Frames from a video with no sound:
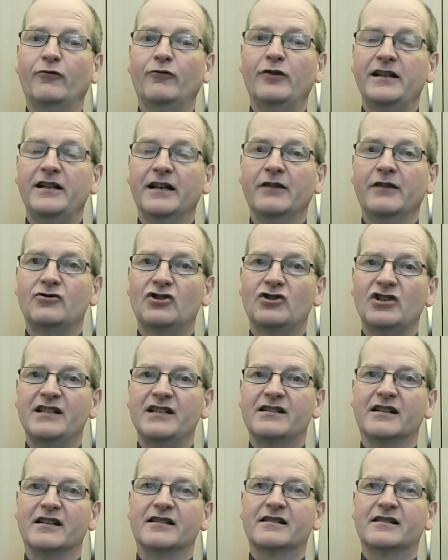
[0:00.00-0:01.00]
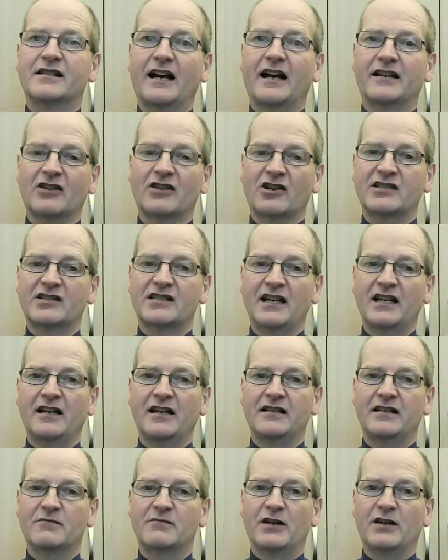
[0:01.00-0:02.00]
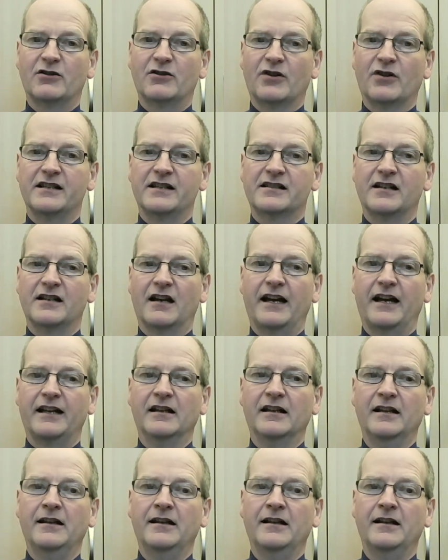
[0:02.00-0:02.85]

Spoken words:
we know Jesus and are seeking to be Christ-like,